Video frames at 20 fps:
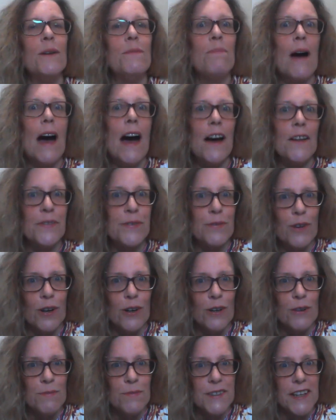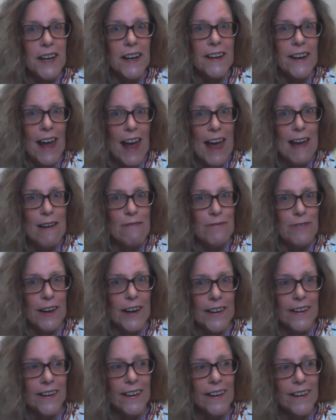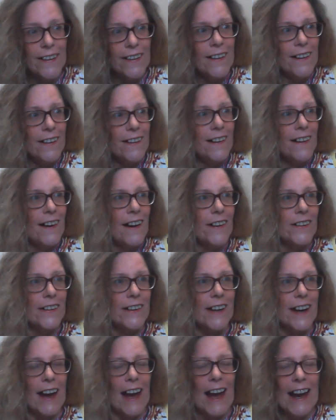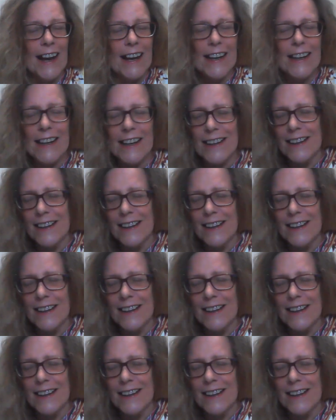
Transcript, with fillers: bathrooms in heaven, okay?